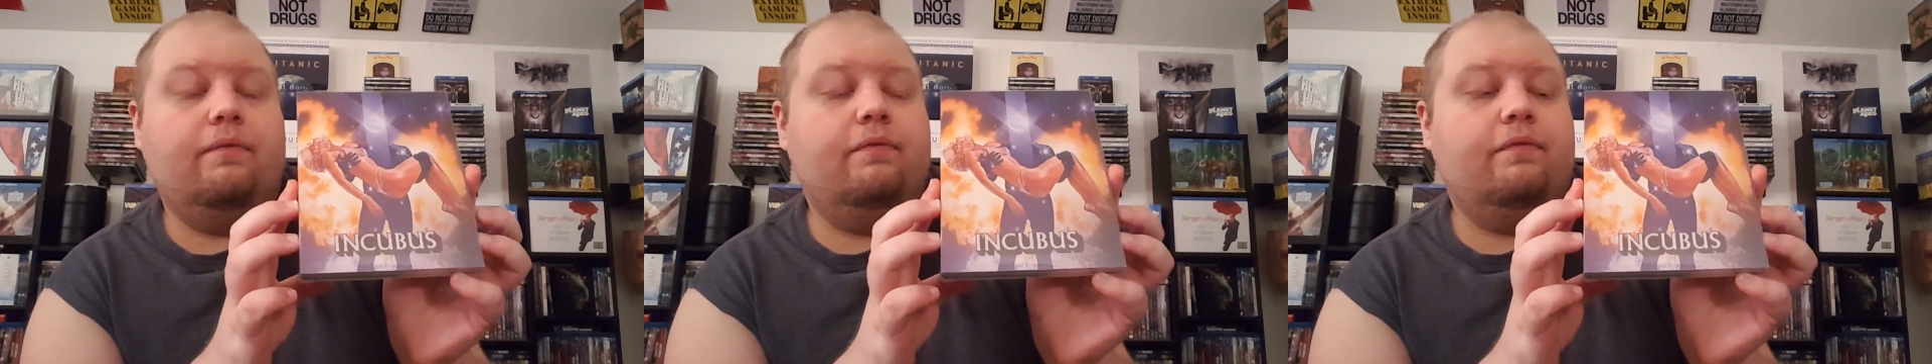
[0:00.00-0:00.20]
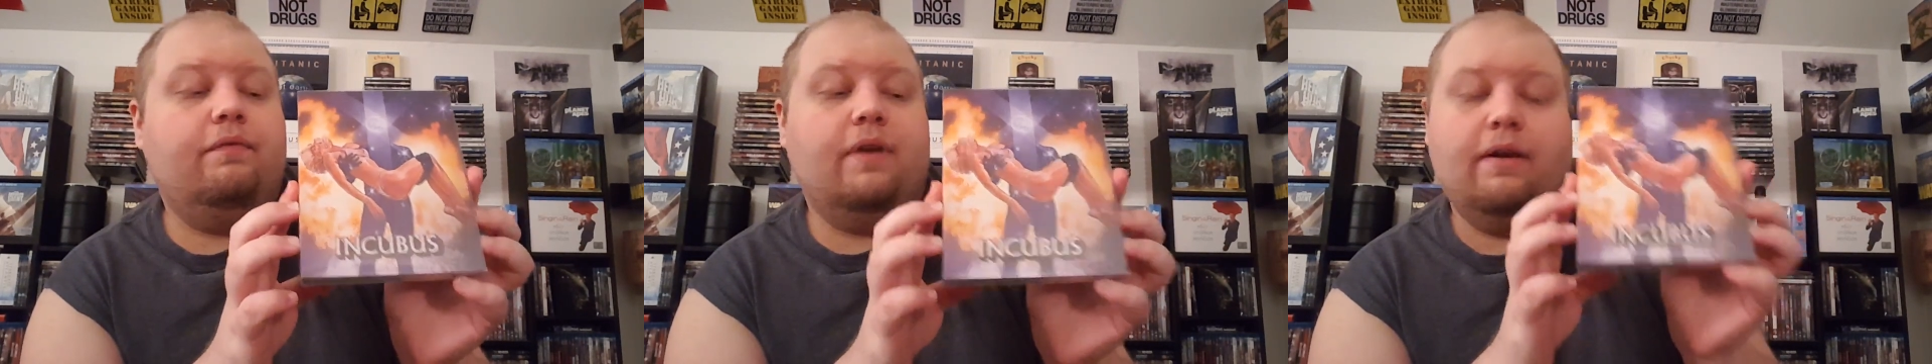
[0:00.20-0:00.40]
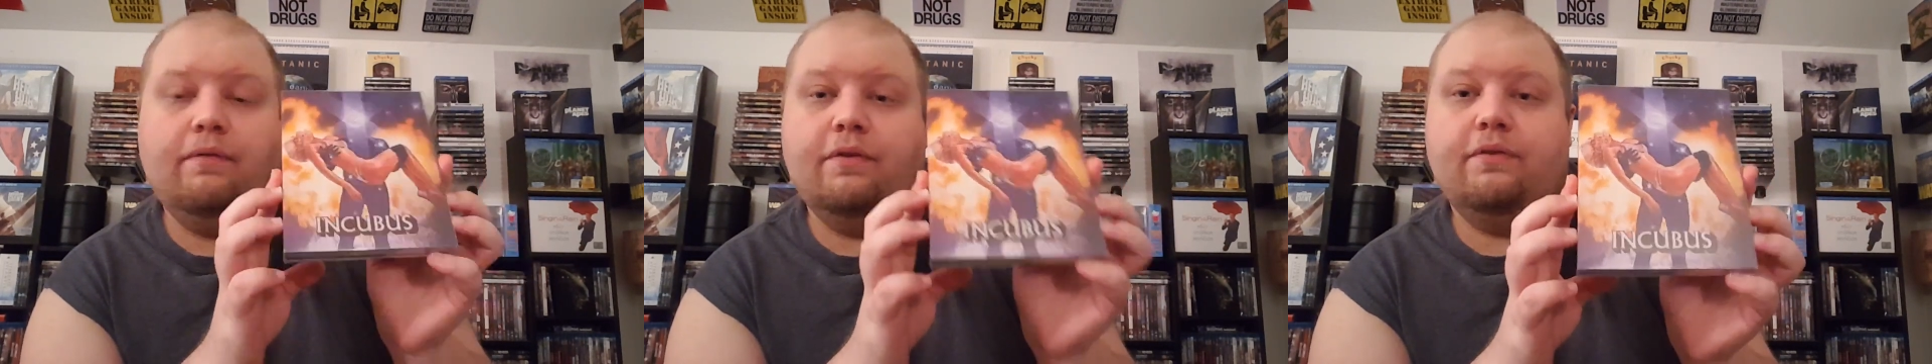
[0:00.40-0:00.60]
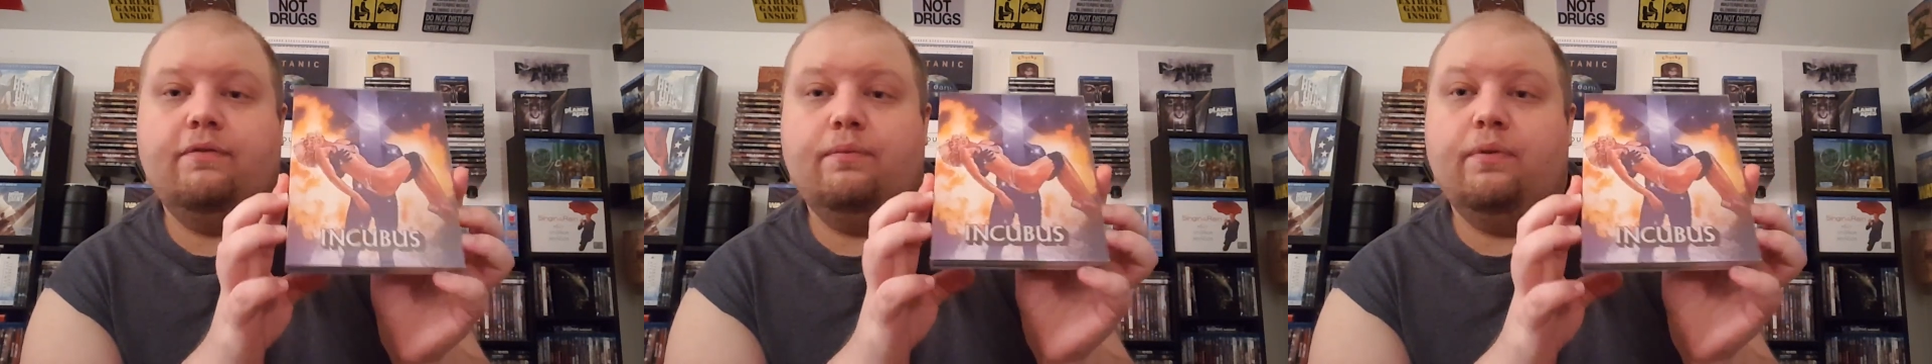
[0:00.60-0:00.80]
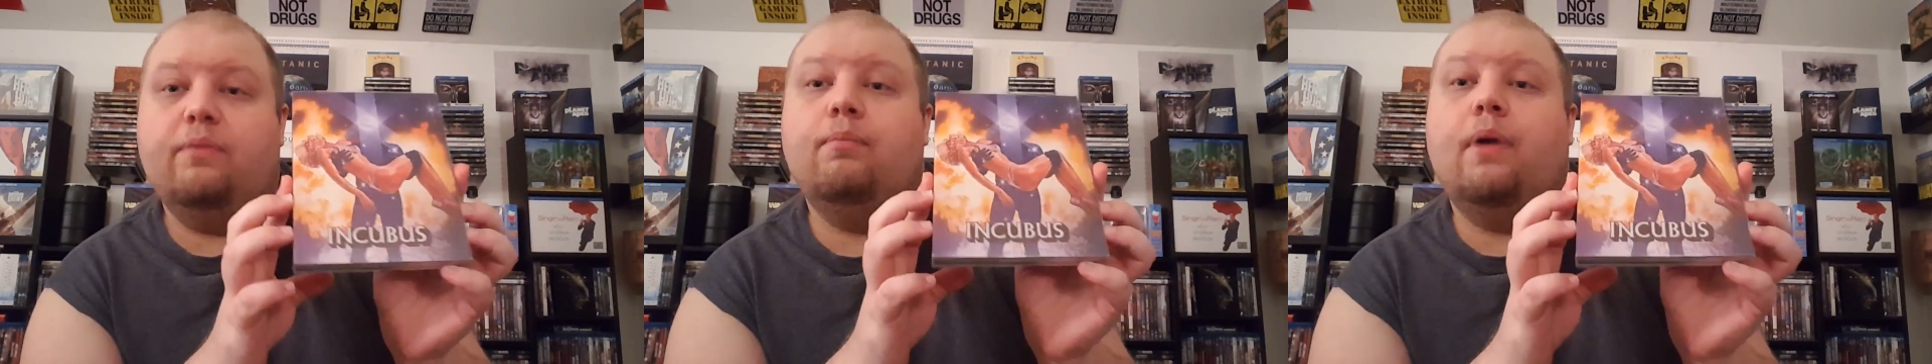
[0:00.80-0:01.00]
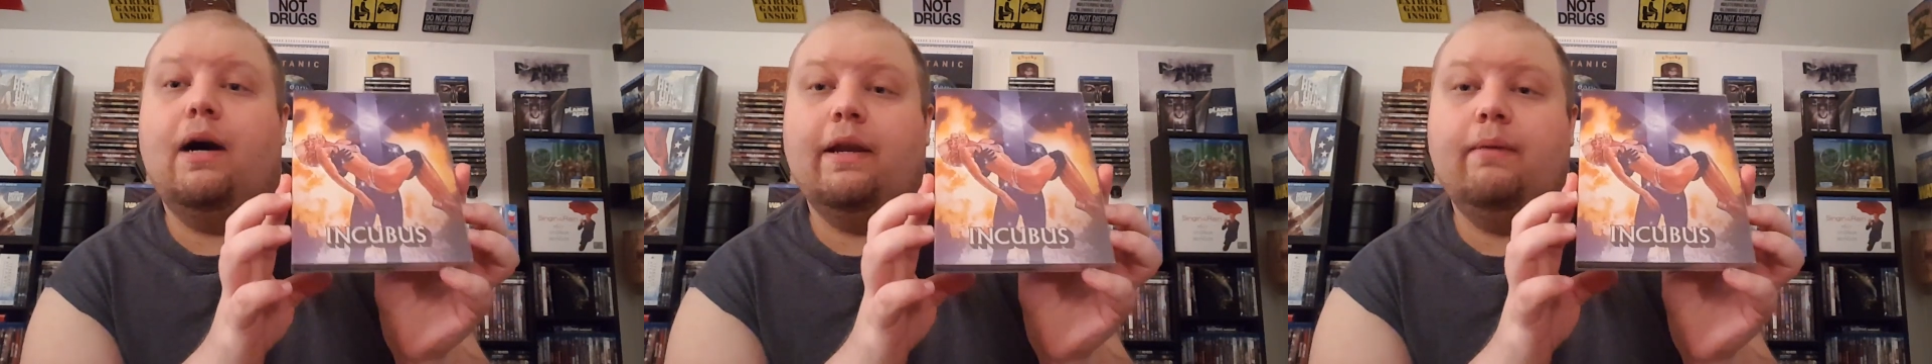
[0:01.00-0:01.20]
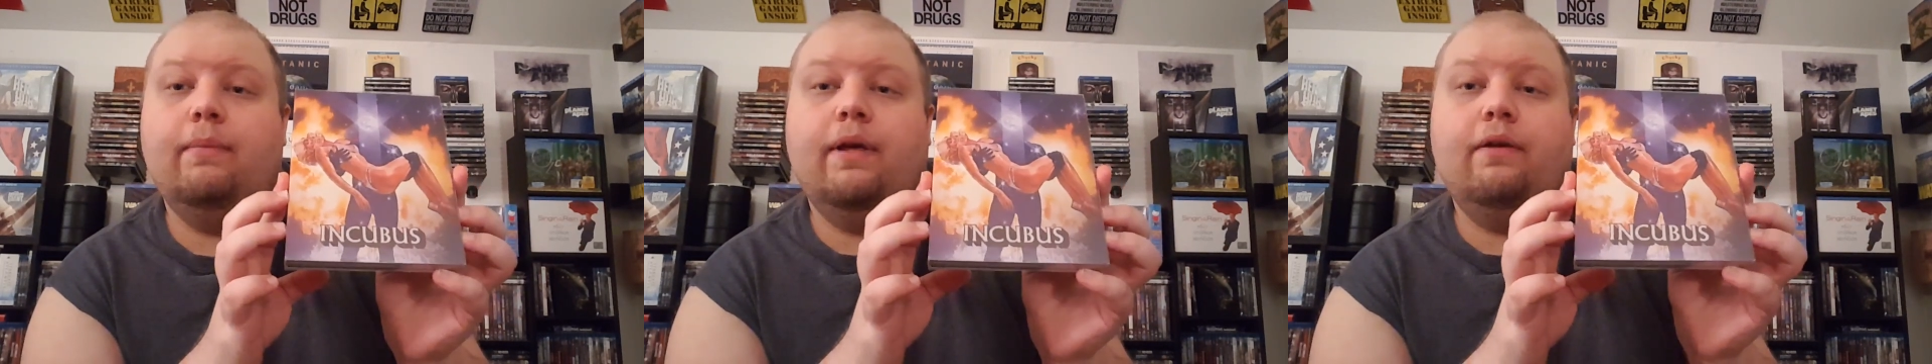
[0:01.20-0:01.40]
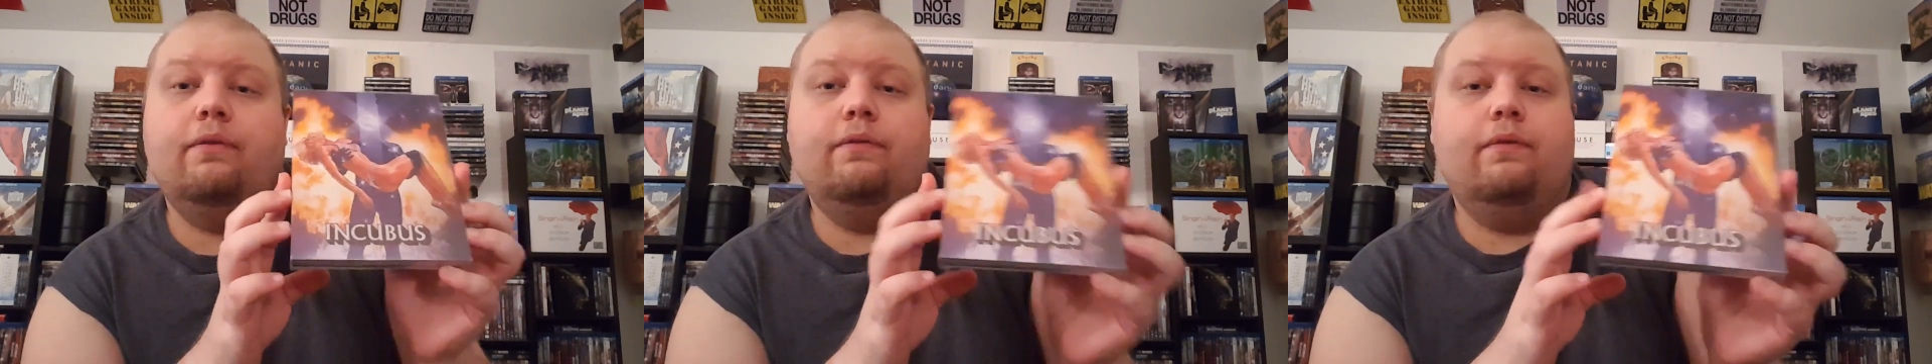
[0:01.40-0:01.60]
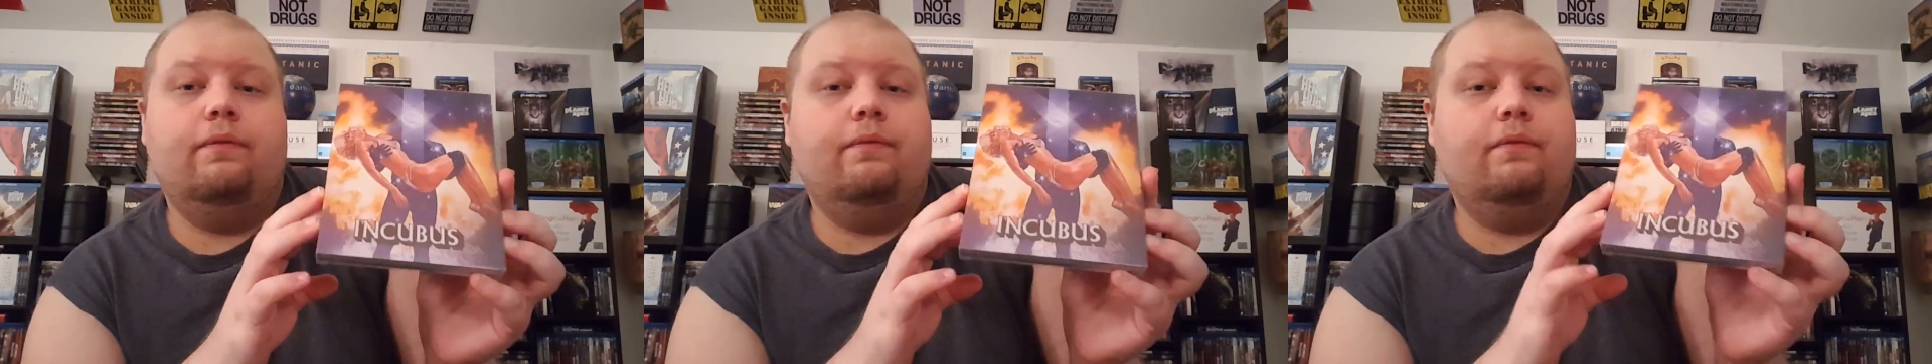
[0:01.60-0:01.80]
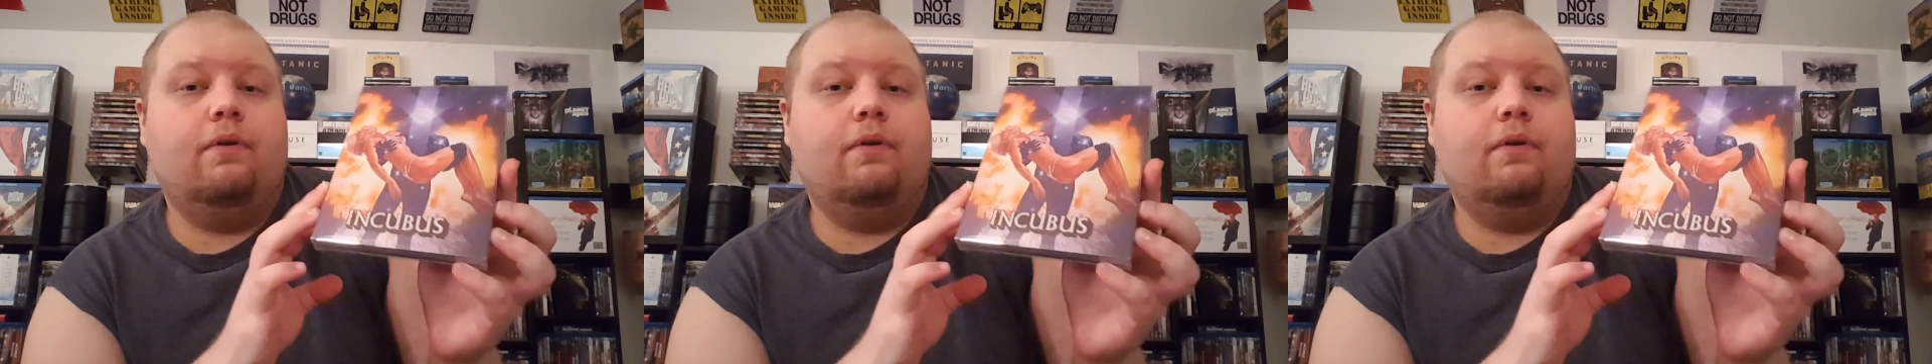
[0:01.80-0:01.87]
favorites with Body Melt